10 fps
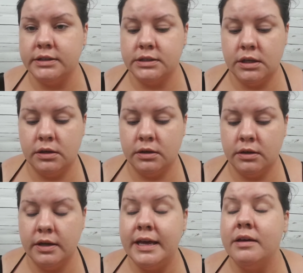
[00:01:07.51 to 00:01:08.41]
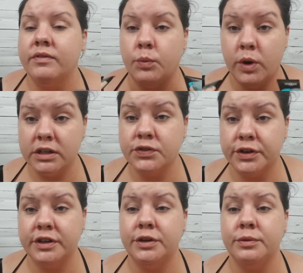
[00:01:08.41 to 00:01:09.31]
If it works for
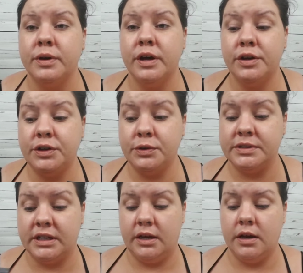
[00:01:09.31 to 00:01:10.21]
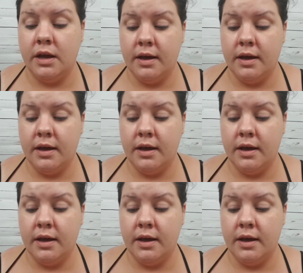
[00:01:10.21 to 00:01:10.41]
you, use it.